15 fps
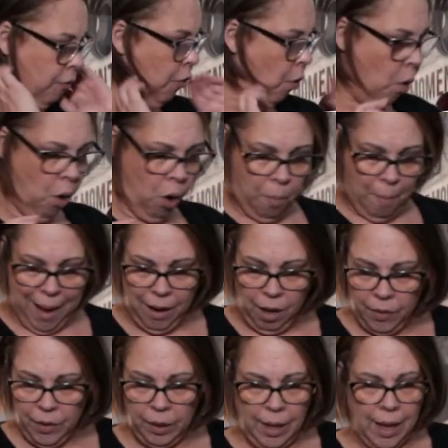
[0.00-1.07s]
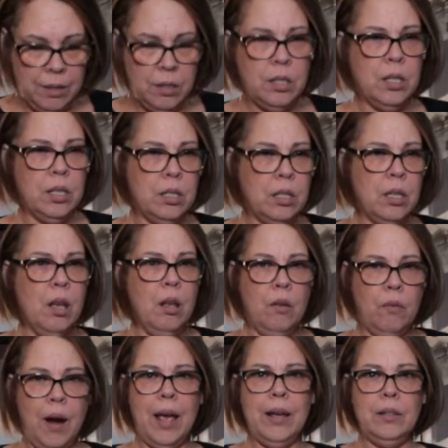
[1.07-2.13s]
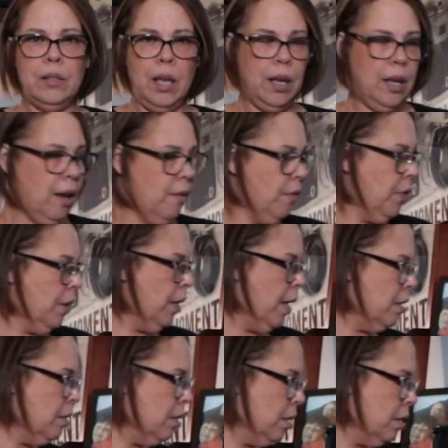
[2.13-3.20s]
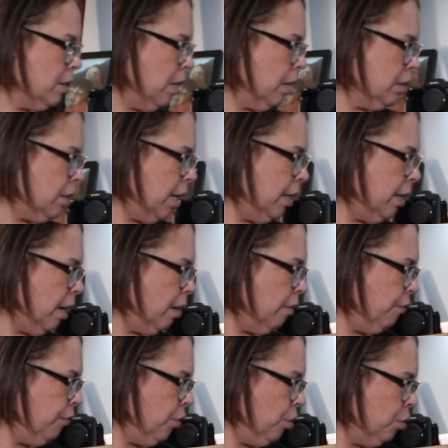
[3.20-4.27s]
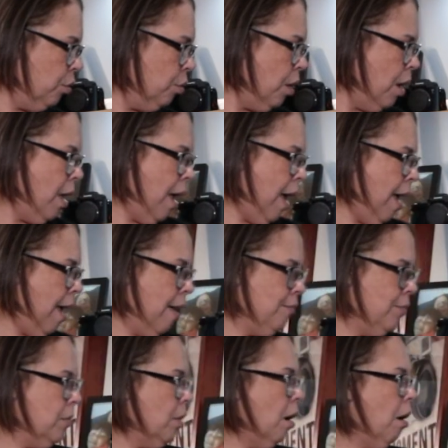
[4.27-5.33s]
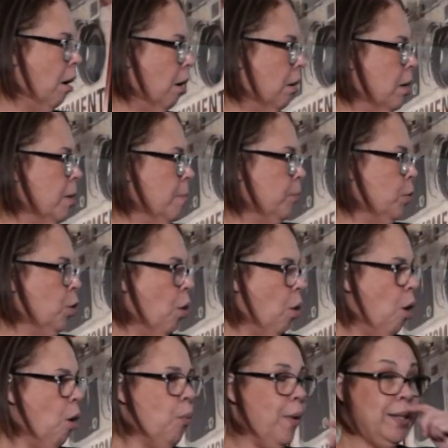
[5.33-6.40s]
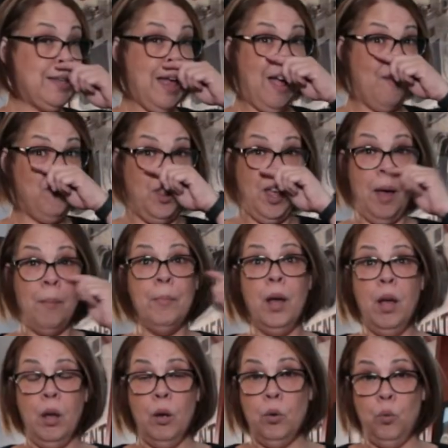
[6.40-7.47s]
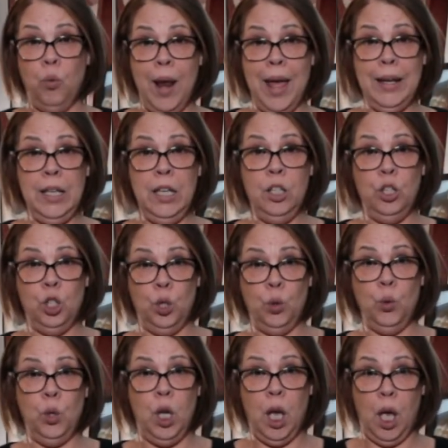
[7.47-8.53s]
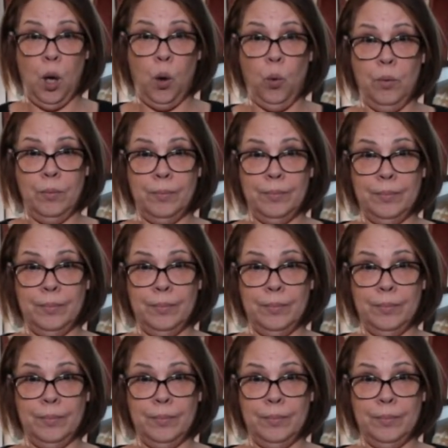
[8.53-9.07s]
all my other lenses, right? Take care of your lenses, they'll take care of you. And, you know, always have them ready to go.